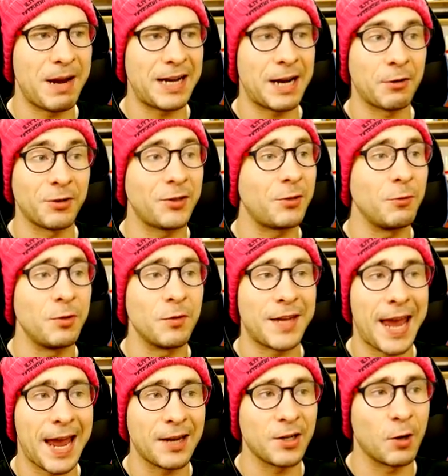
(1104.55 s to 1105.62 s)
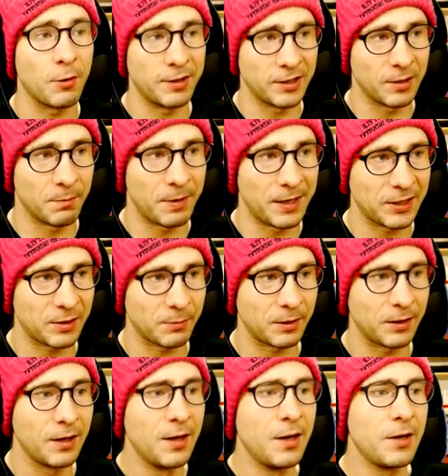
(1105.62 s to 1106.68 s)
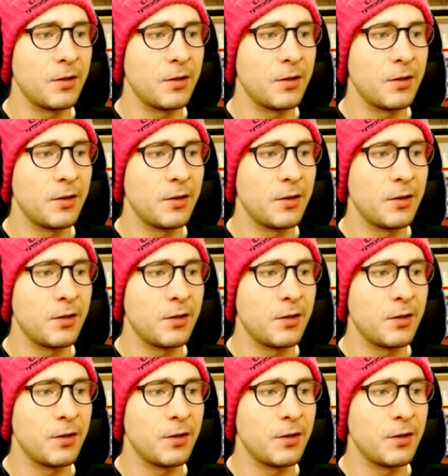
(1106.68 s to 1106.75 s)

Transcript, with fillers: Main House 2, you can go into the basement.